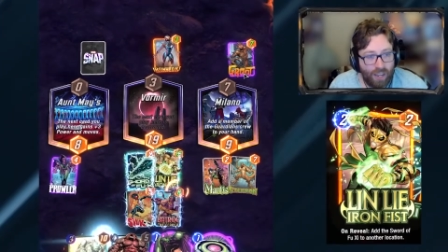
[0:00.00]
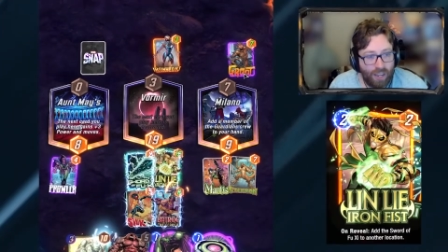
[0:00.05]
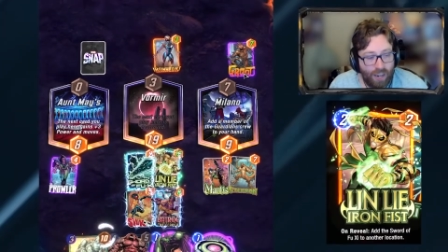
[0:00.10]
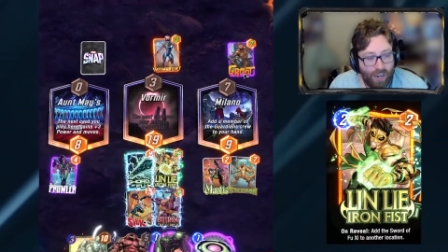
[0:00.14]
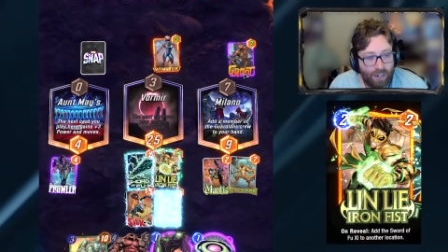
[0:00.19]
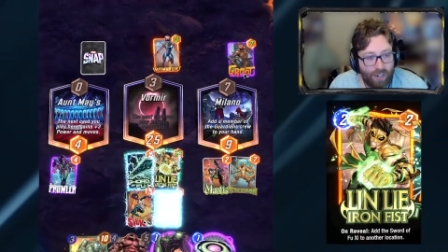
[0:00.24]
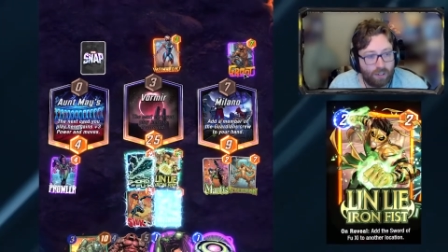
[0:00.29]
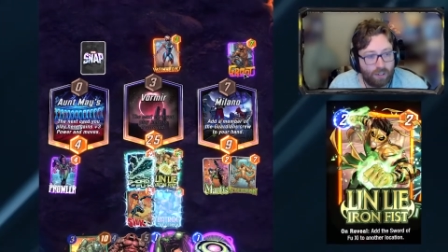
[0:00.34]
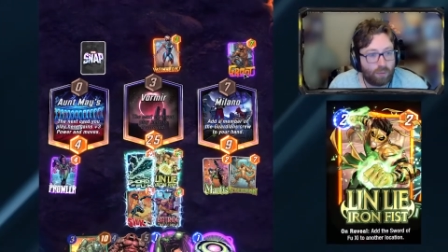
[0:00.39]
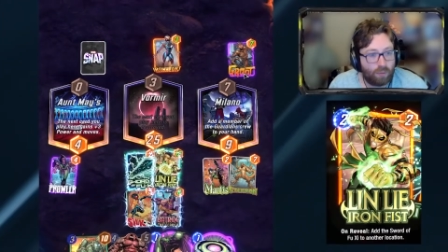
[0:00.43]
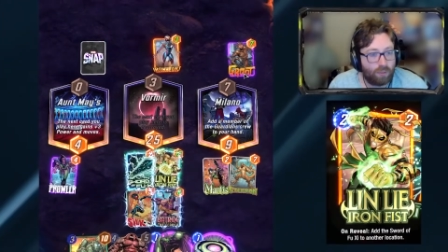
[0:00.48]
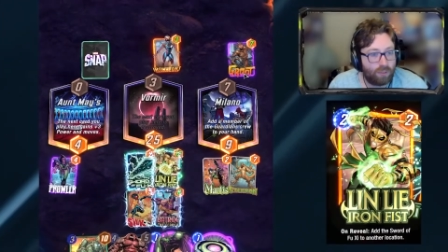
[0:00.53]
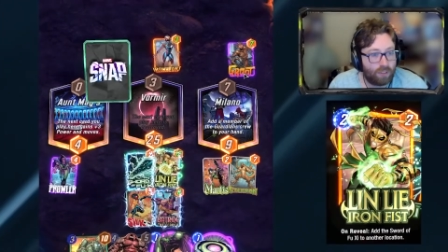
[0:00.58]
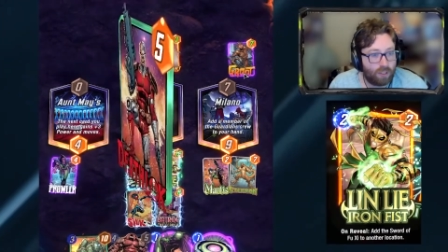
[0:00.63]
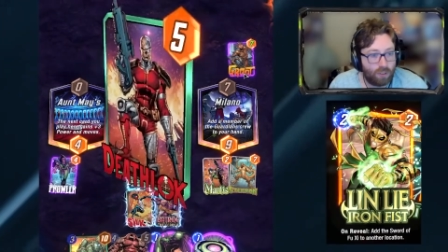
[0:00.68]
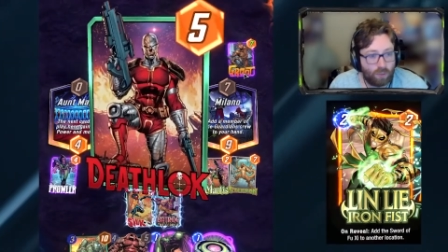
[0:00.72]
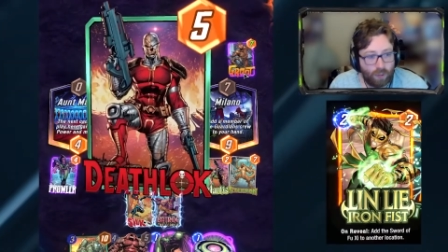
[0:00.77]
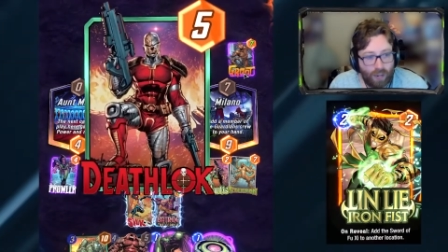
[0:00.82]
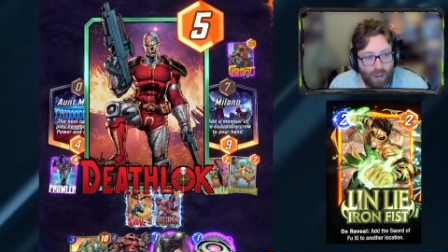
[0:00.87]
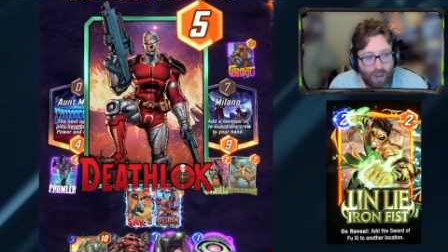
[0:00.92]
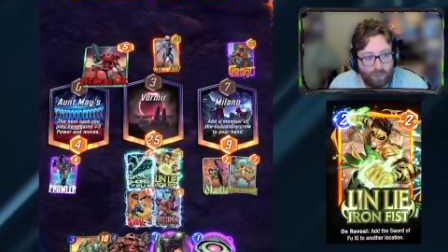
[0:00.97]
and
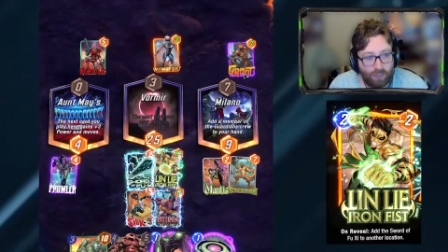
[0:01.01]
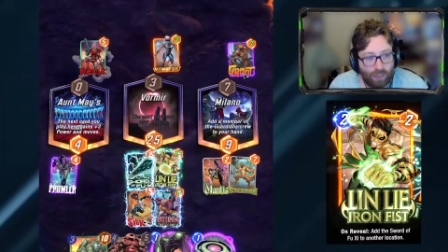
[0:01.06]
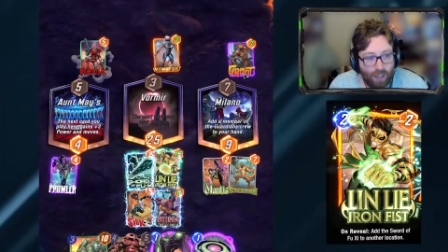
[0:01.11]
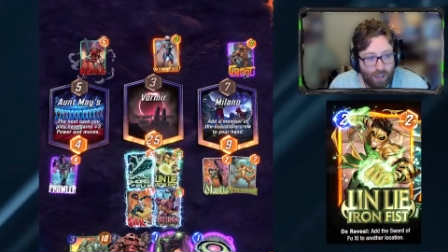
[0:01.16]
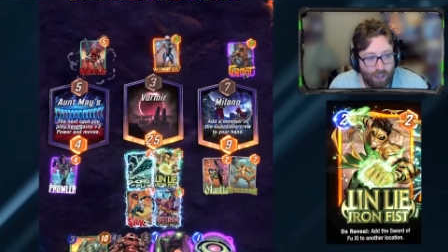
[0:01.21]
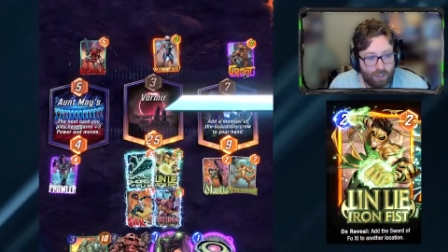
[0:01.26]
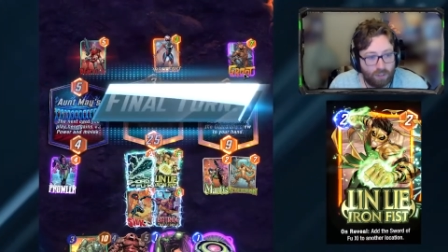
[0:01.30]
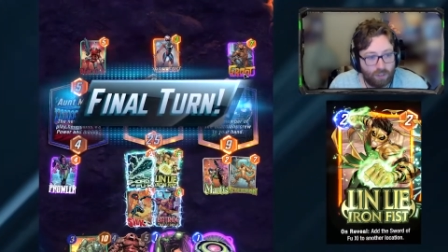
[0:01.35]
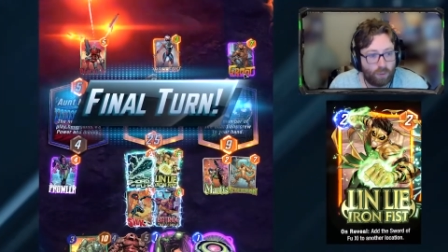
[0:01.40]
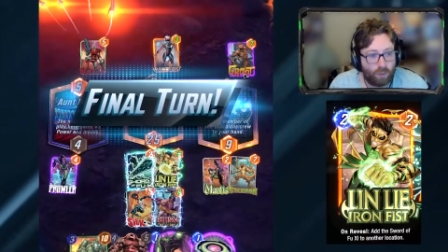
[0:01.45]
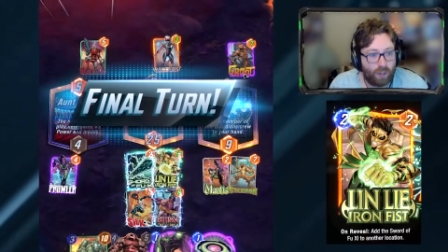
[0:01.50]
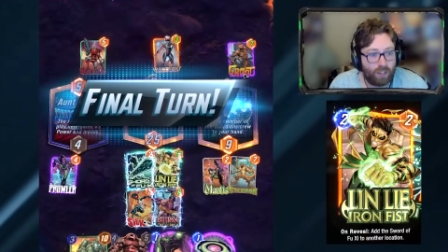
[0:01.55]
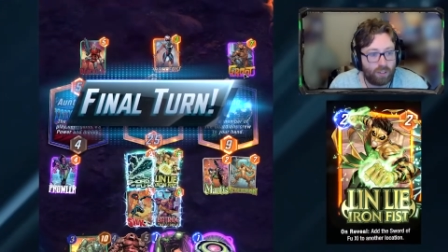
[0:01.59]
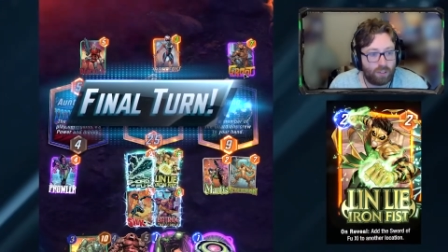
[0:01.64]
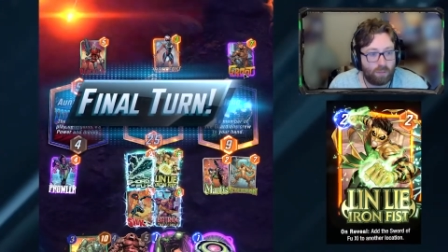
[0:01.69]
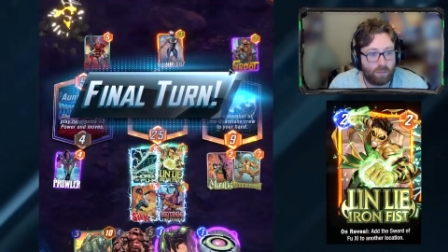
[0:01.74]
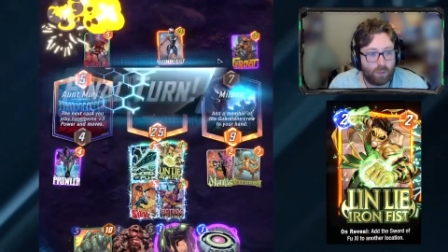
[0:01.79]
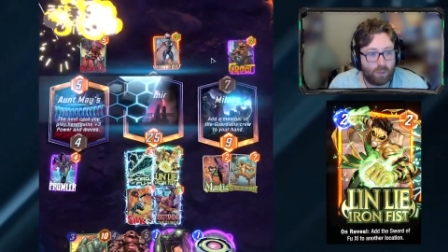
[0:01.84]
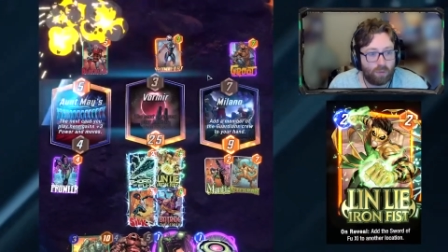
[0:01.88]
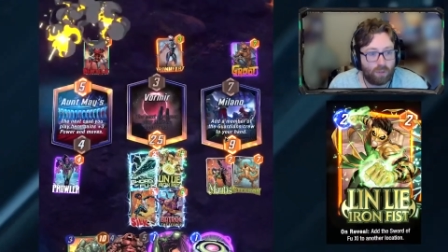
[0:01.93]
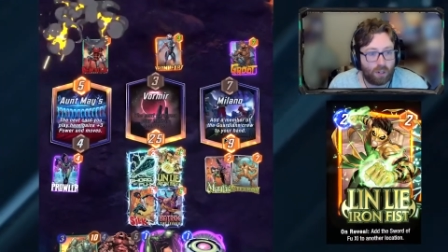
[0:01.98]
since we have lots of ways
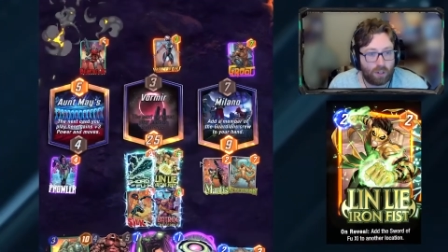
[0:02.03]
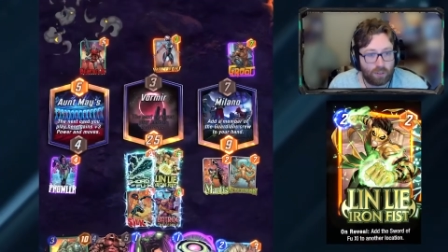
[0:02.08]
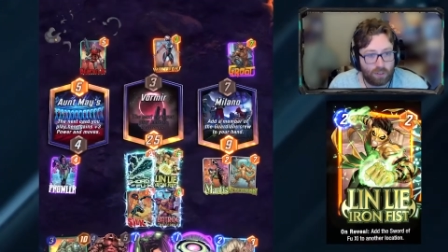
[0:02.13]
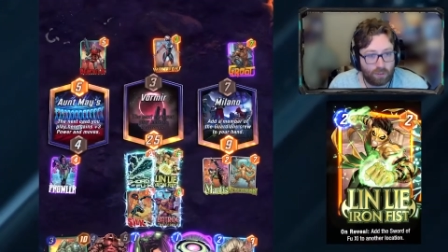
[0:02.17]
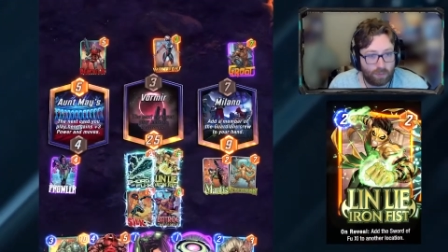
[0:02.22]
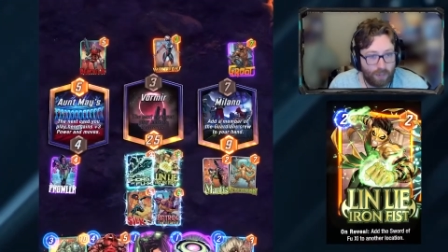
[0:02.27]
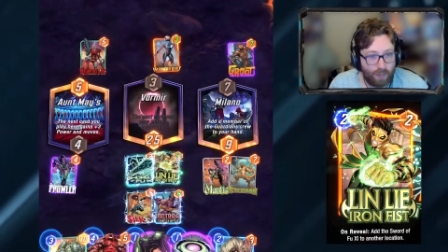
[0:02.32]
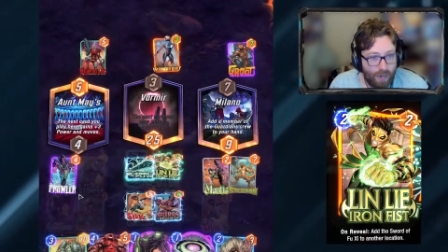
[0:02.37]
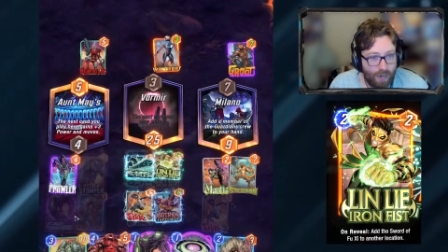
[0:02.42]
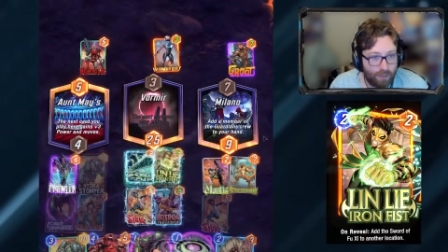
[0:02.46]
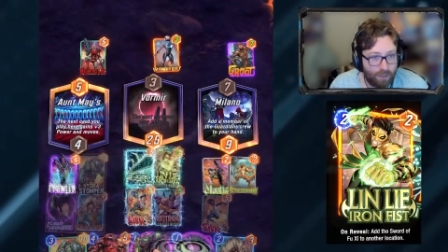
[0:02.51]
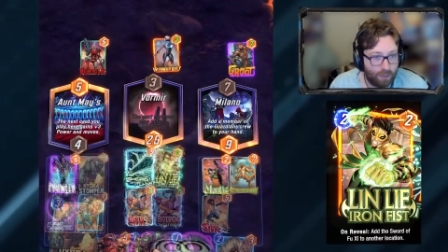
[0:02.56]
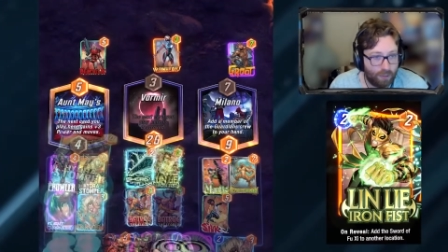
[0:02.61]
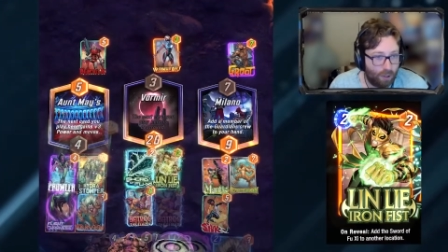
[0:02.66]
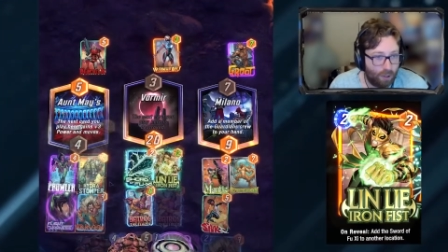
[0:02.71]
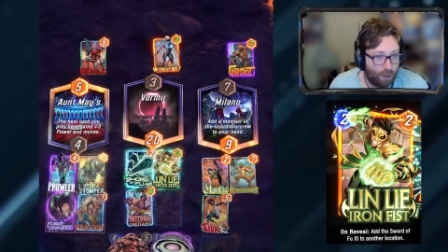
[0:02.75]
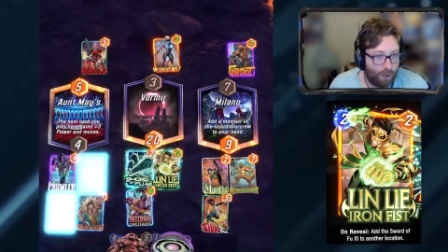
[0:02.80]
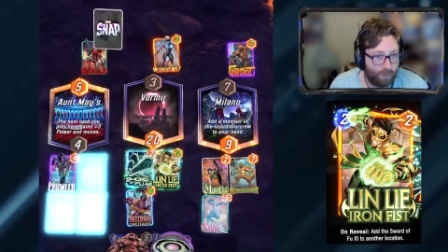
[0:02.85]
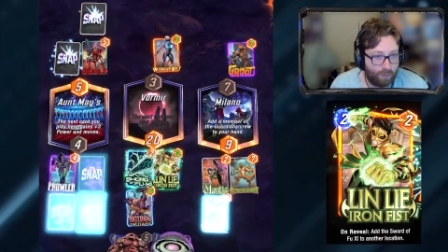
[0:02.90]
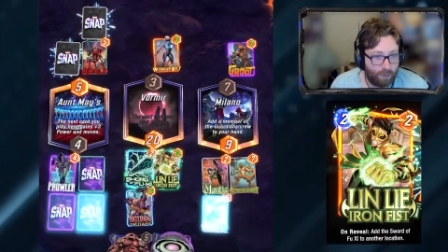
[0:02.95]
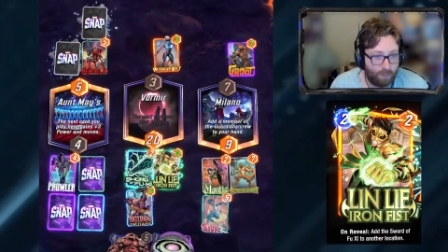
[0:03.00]
to move cards around, they'll
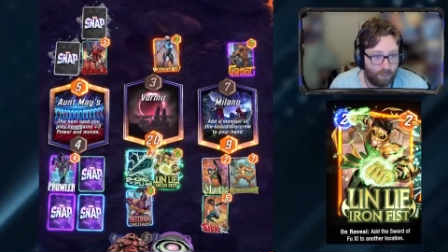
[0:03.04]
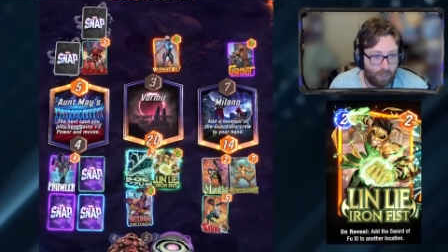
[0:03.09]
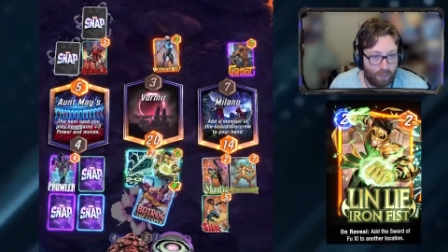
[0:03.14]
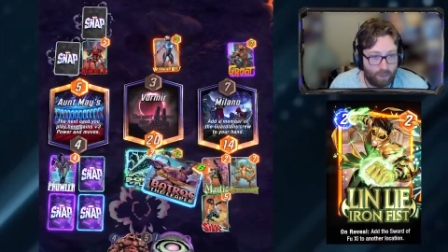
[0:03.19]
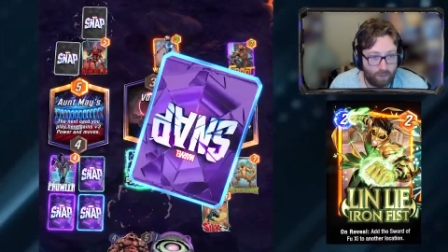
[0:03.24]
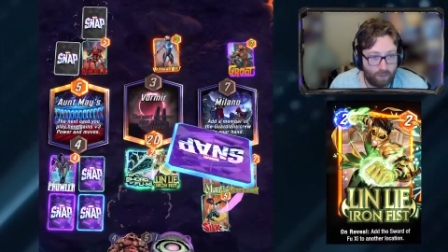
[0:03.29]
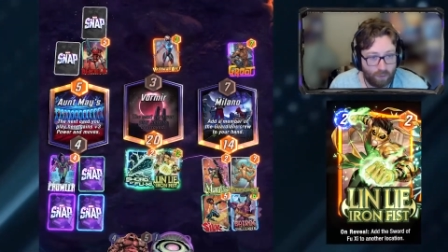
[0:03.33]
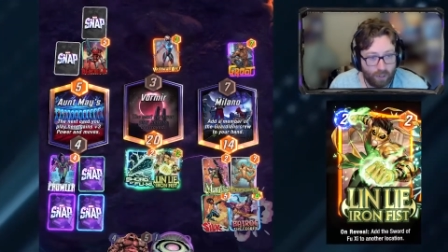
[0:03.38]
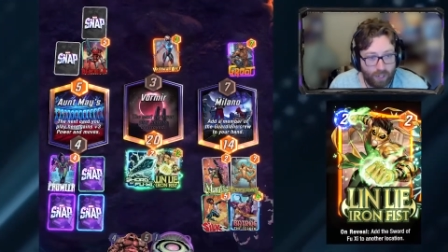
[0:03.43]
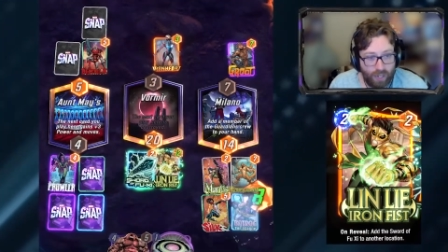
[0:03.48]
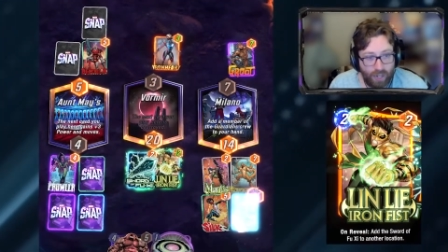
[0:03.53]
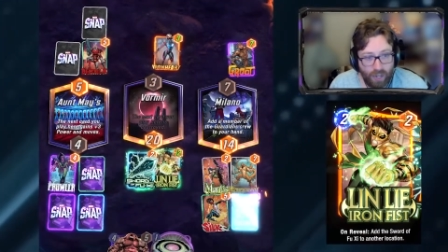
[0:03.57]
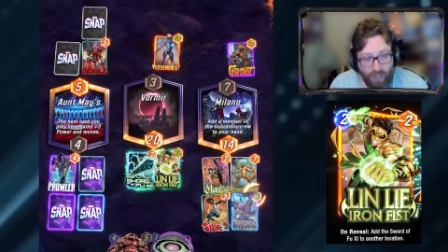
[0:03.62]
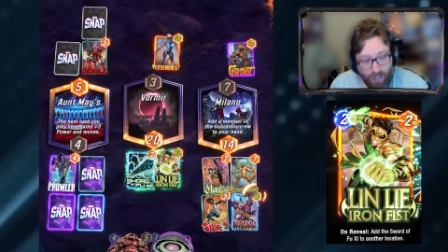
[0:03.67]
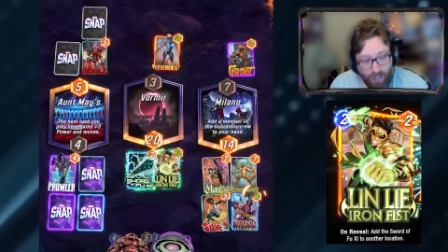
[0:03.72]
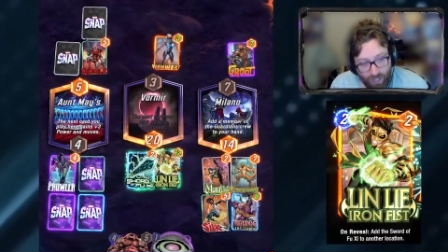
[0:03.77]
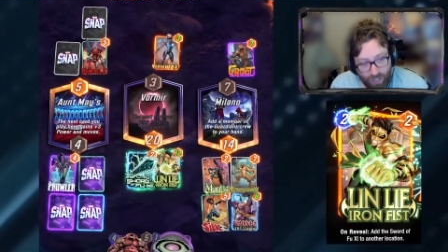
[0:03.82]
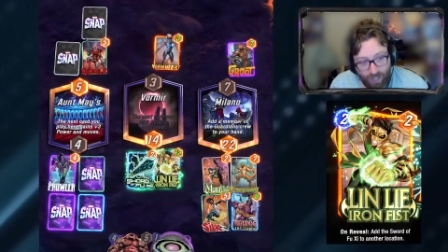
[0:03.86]
often be free,